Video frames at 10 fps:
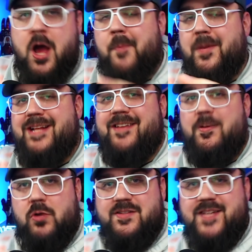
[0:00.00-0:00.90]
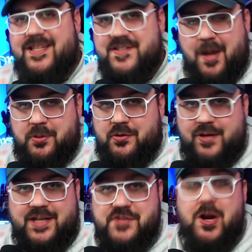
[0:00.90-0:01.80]
but I did want to take this
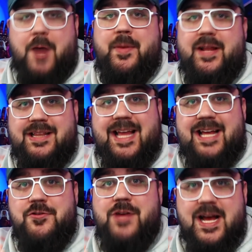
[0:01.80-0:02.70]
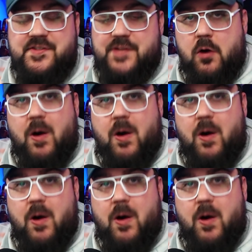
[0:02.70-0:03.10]
opportunity to drop in and let you guys know